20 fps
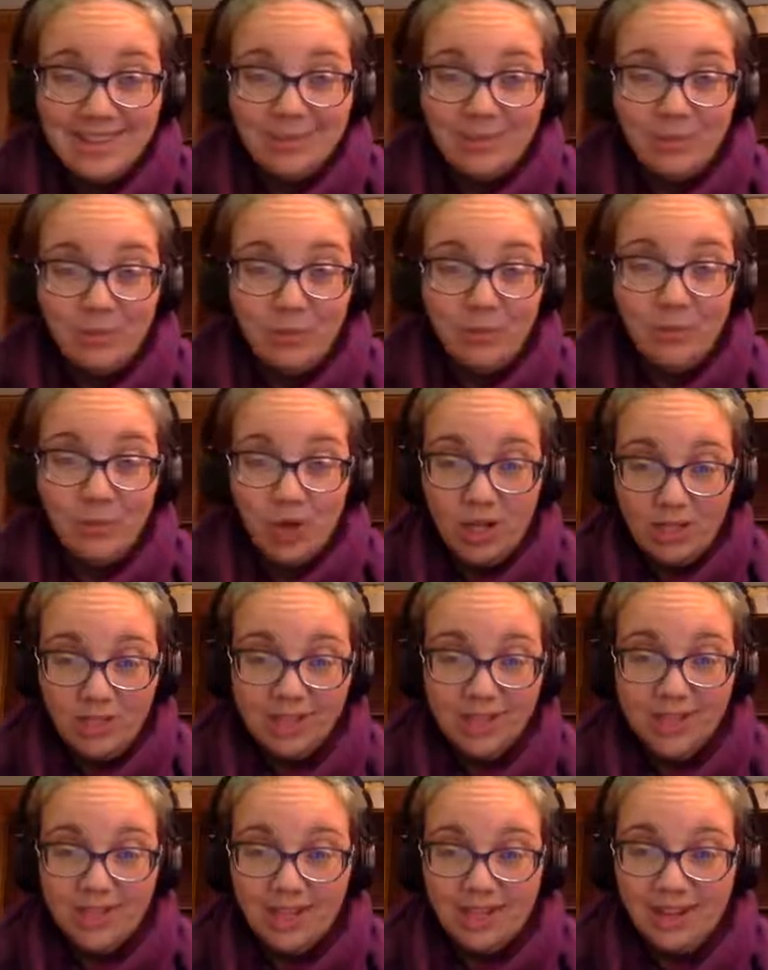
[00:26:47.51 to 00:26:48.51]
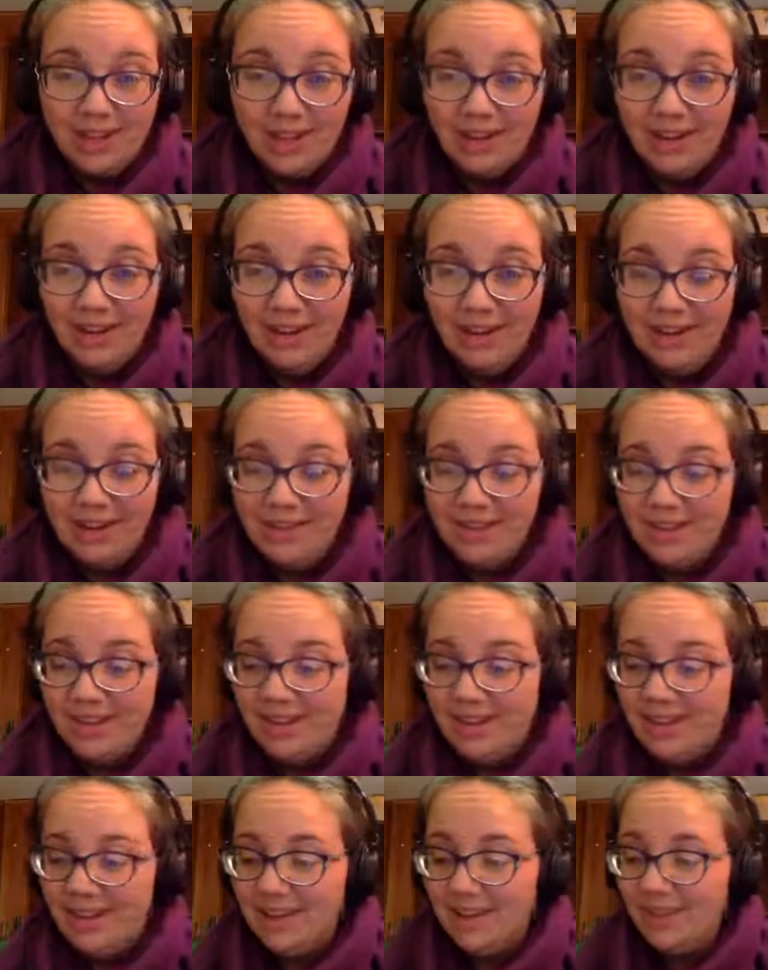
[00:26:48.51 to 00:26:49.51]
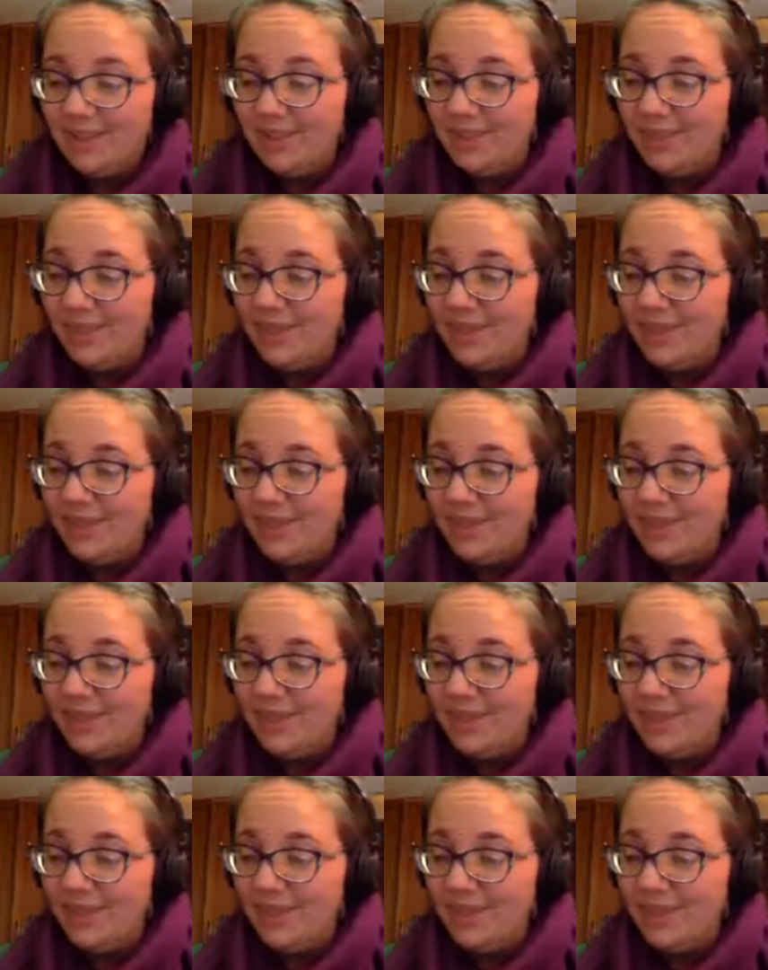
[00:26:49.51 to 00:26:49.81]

from what Thich Nhat Hanh is saying,